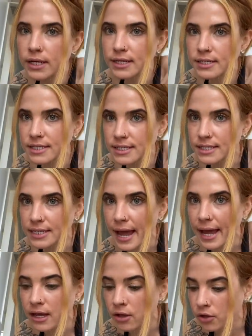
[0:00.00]
is this
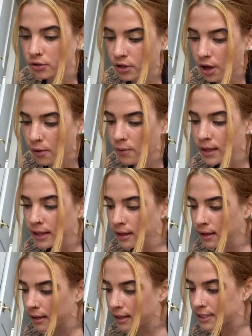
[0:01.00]
angle, yo?
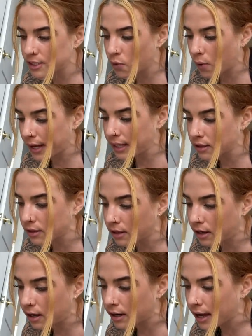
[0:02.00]
It's quite
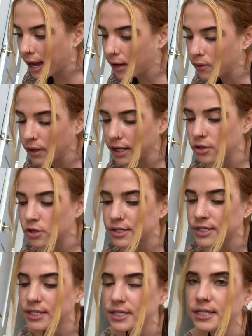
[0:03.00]
long. How like
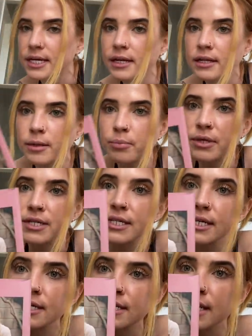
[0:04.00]
just aesthetically
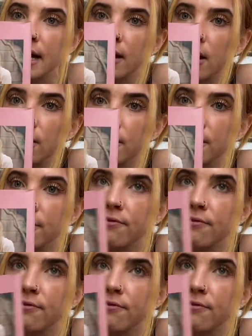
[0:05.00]
pleasing is that color and